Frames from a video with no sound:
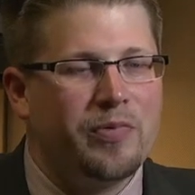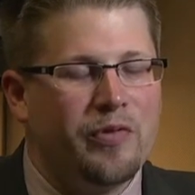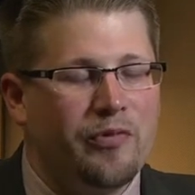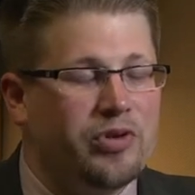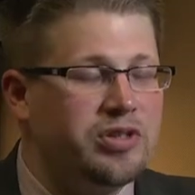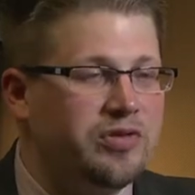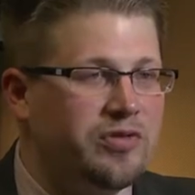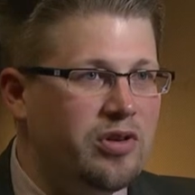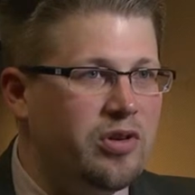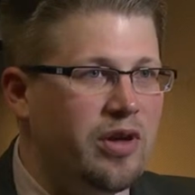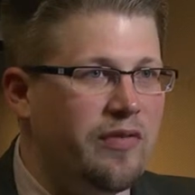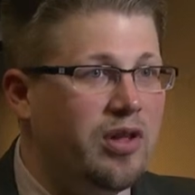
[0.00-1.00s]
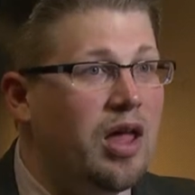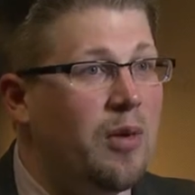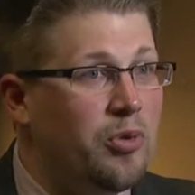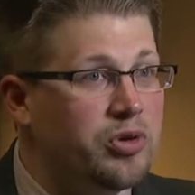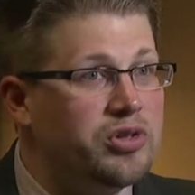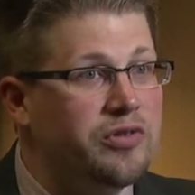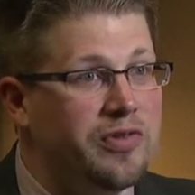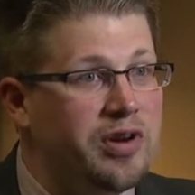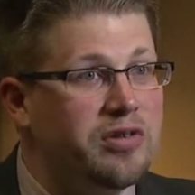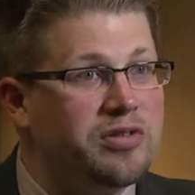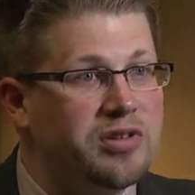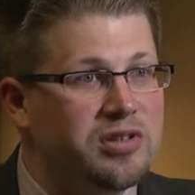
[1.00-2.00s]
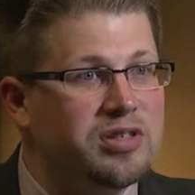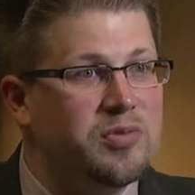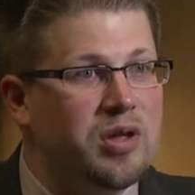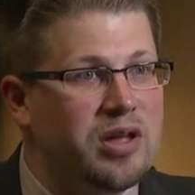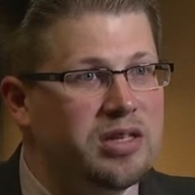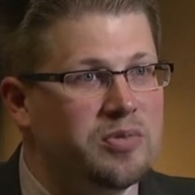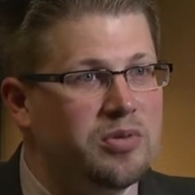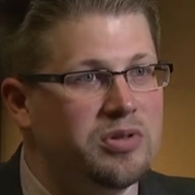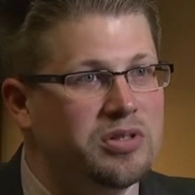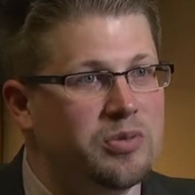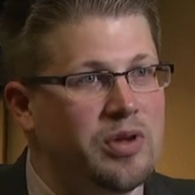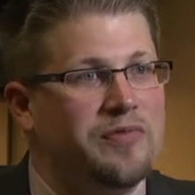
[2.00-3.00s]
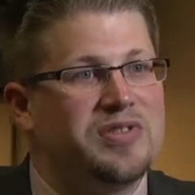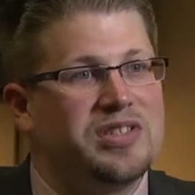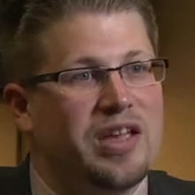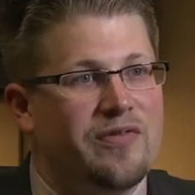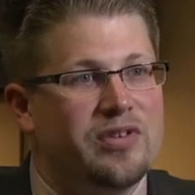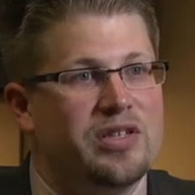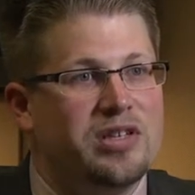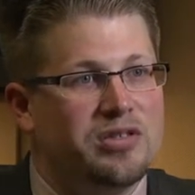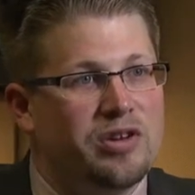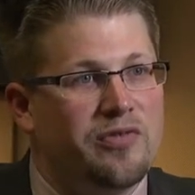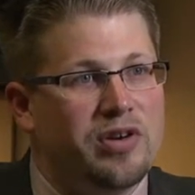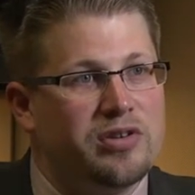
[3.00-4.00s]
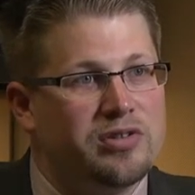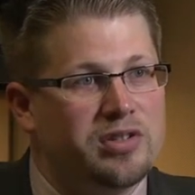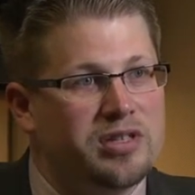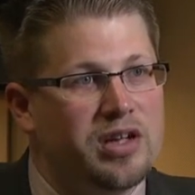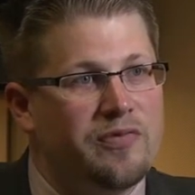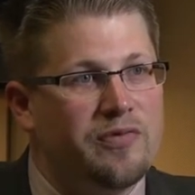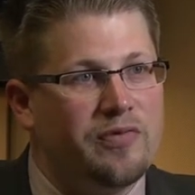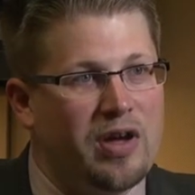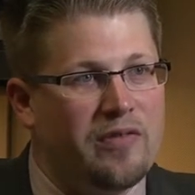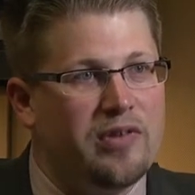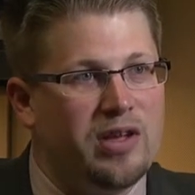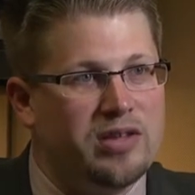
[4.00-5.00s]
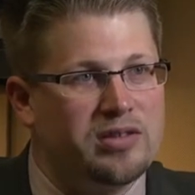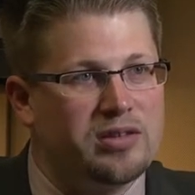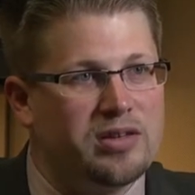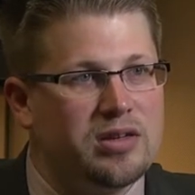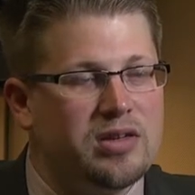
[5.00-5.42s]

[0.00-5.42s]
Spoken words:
first you have a lot more surveyors than a small hospital. So we have 17 surveyors on site for 5 days.